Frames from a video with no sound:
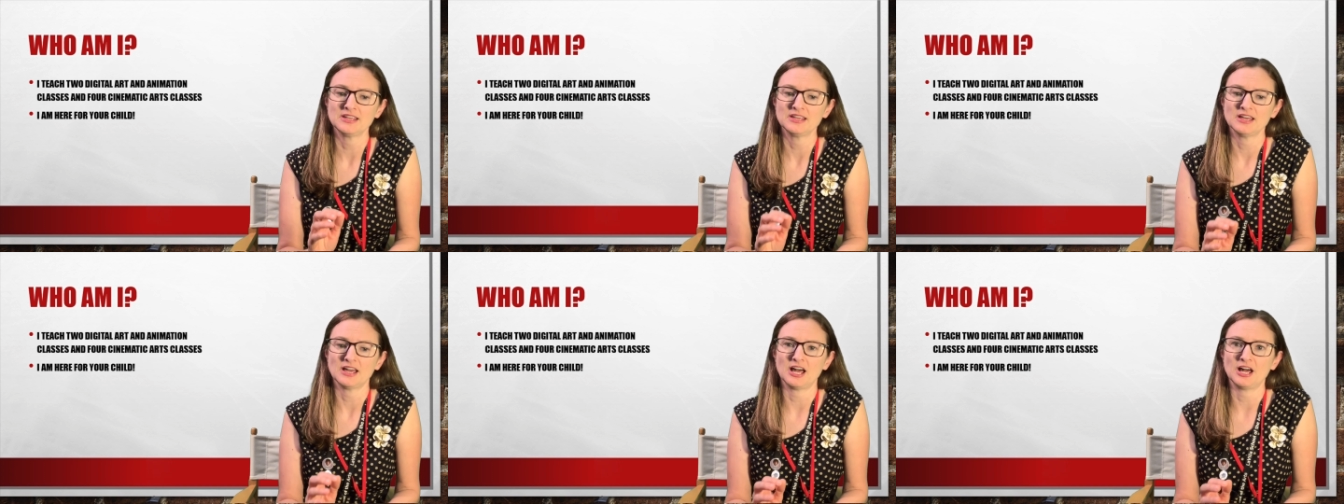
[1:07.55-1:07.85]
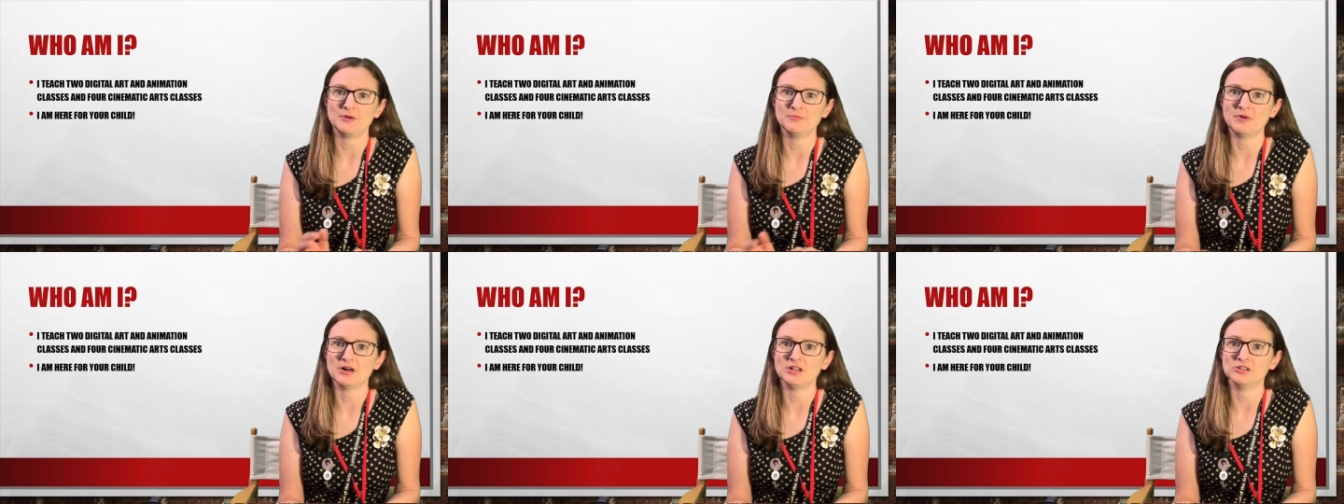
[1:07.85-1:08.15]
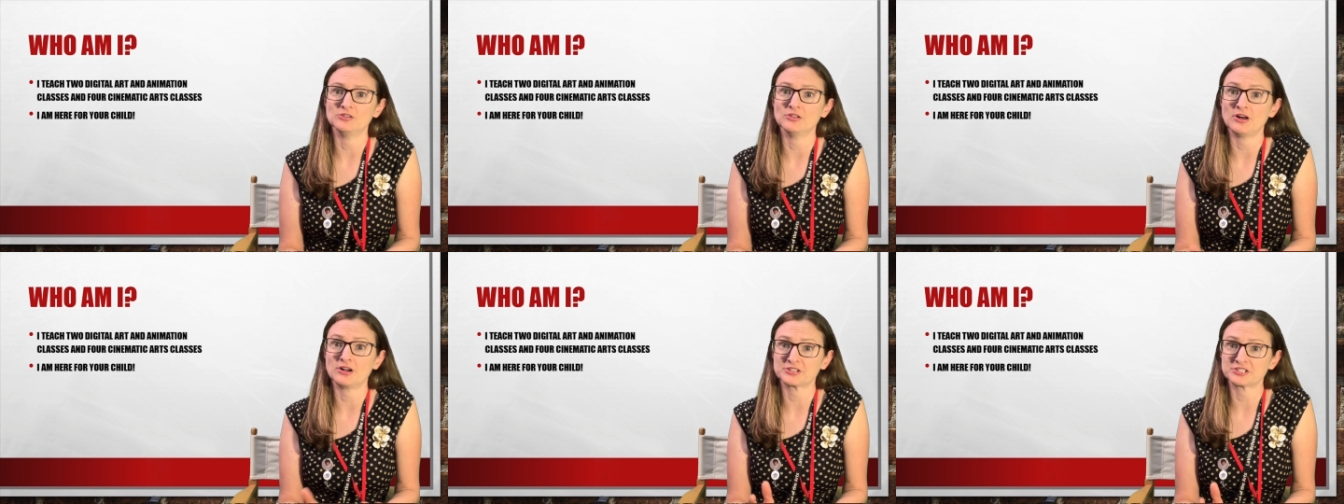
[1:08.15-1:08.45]
a
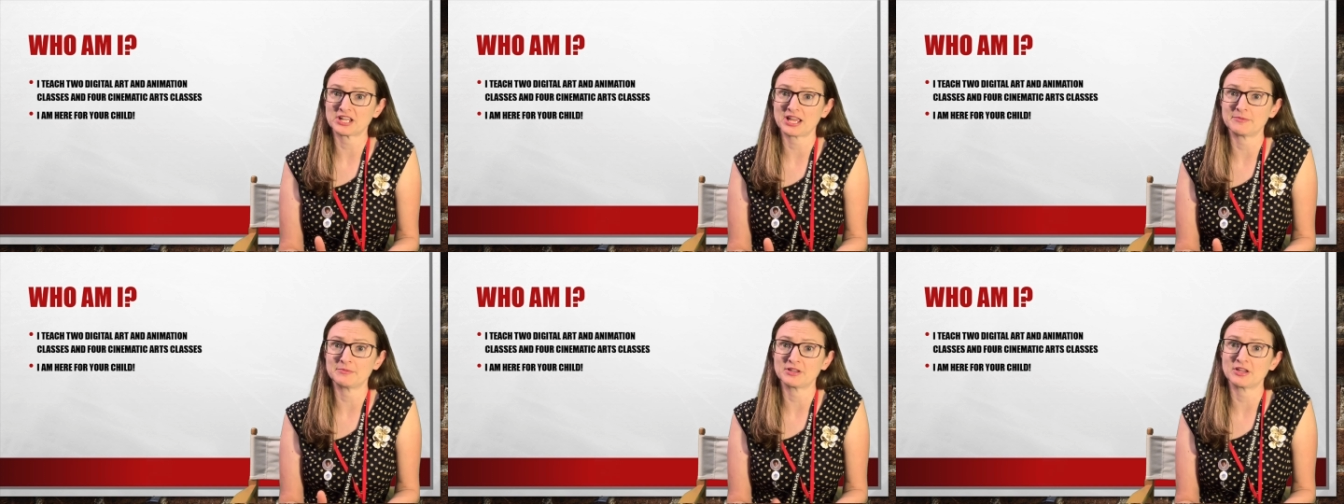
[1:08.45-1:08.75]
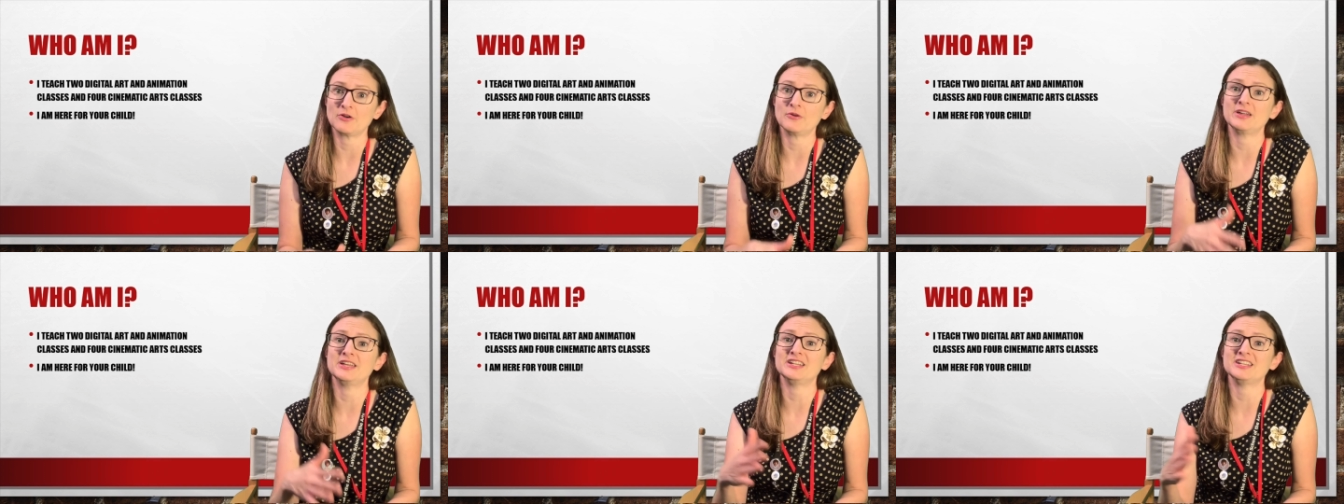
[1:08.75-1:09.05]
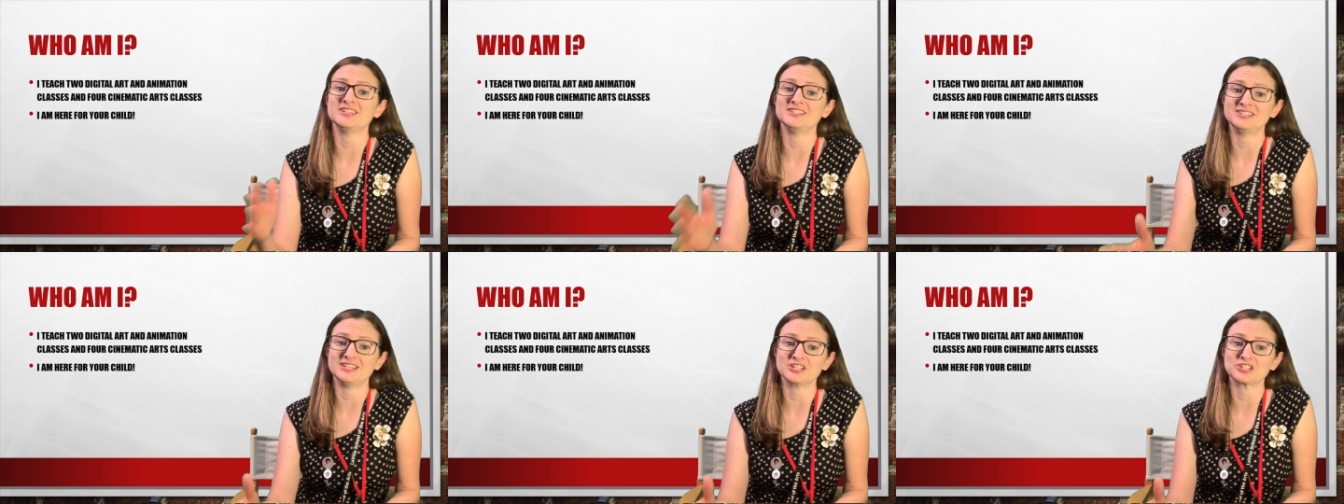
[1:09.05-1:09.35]
long time ago in
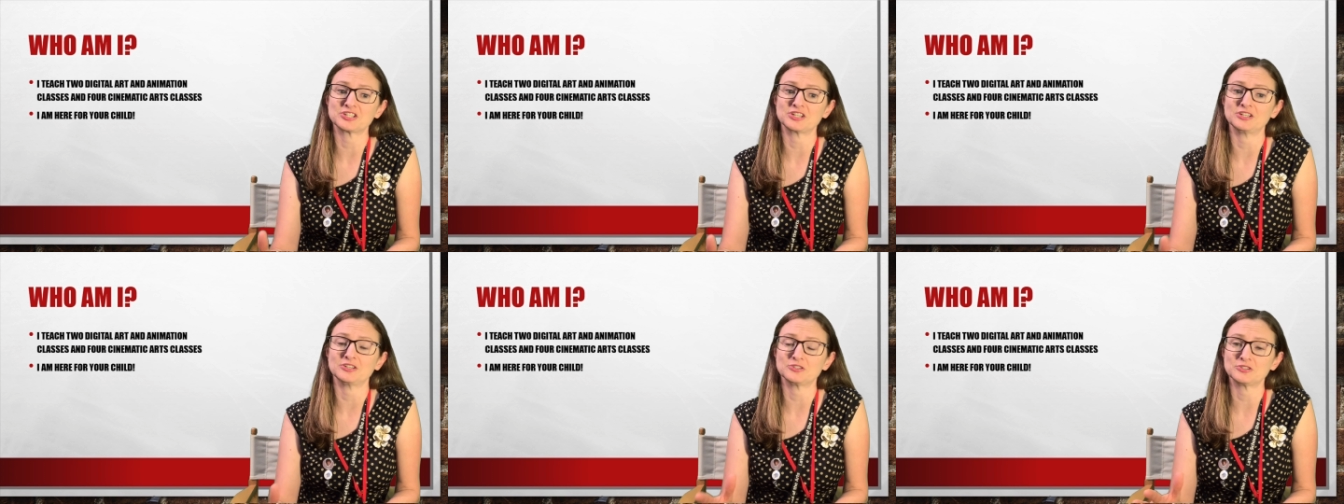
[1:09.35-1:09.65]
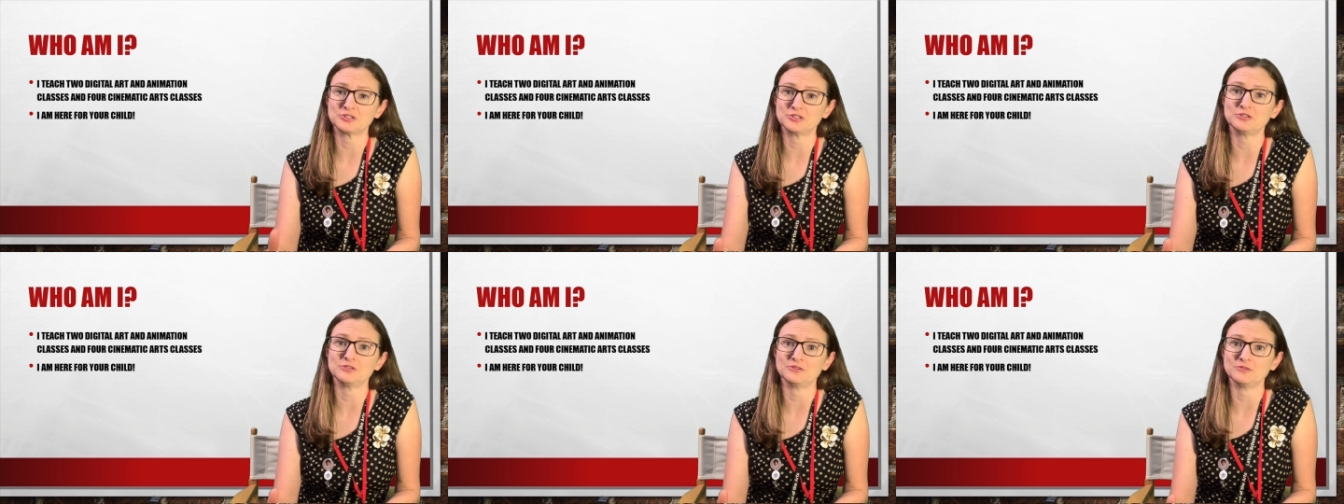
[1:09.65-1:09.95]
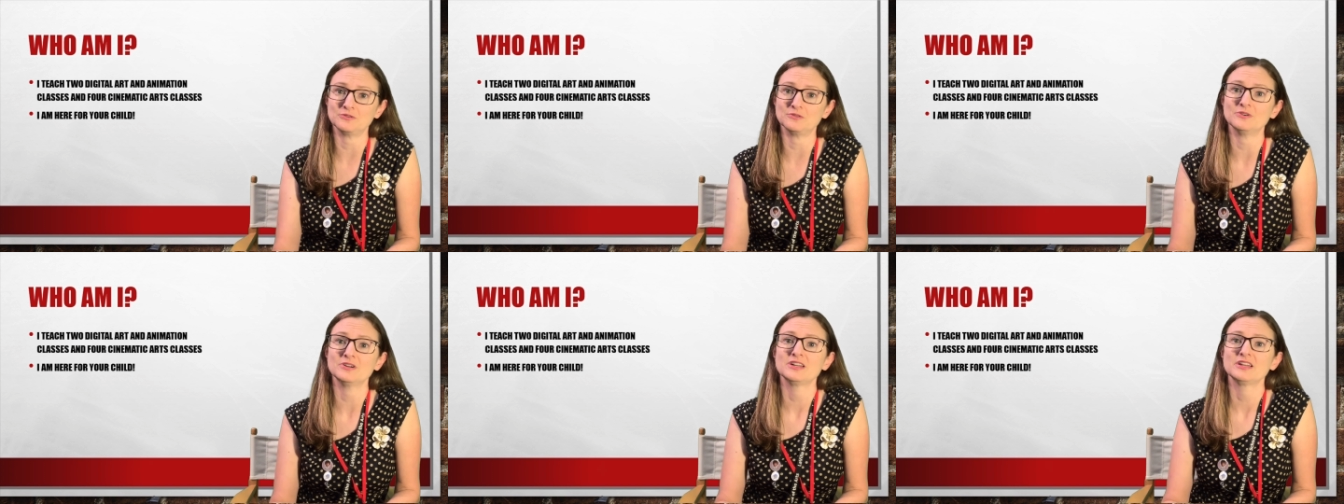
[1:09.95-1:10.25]
addition
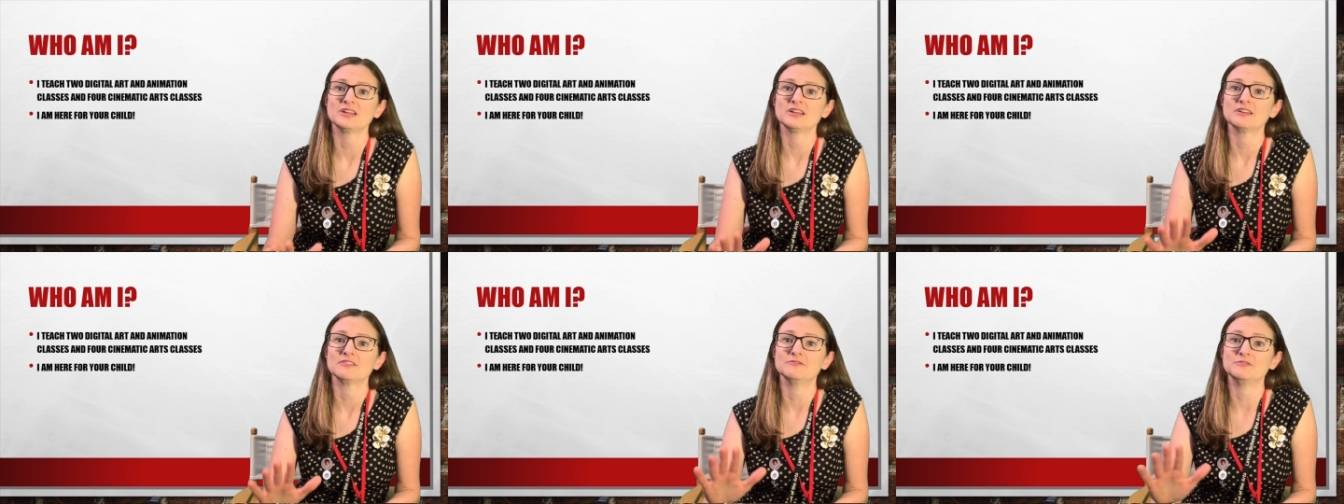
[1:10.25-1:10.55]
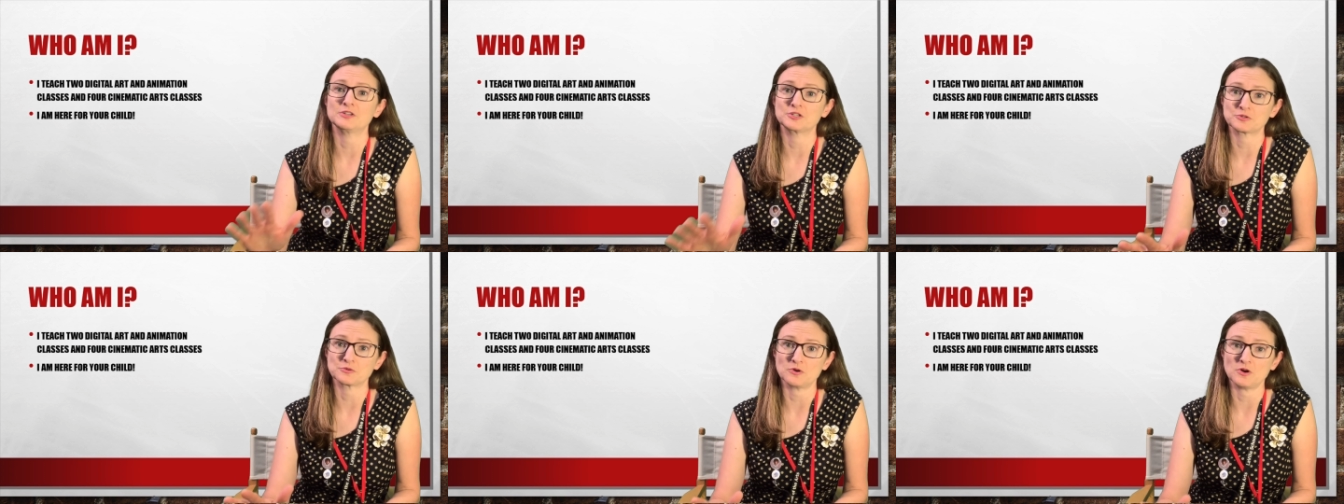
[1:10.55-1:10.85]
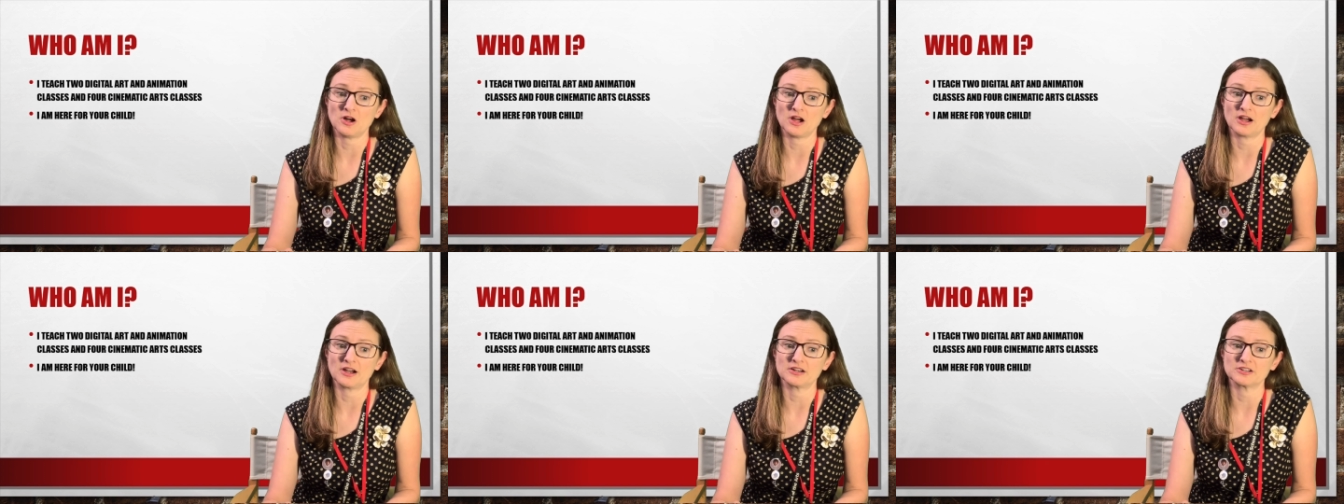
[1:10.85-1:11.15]
to visual
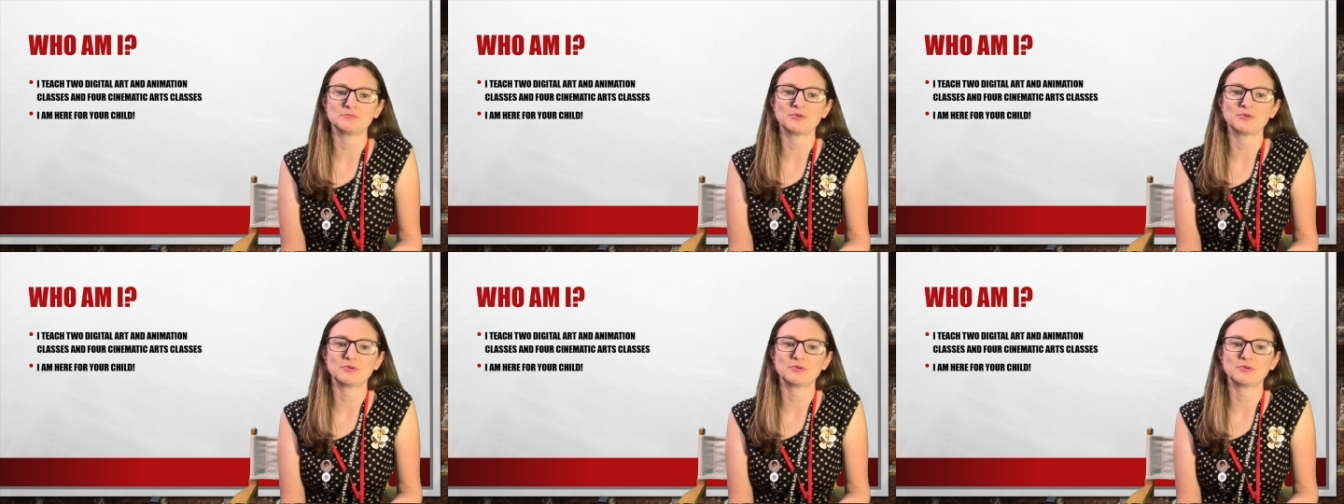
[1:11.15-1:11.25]
art.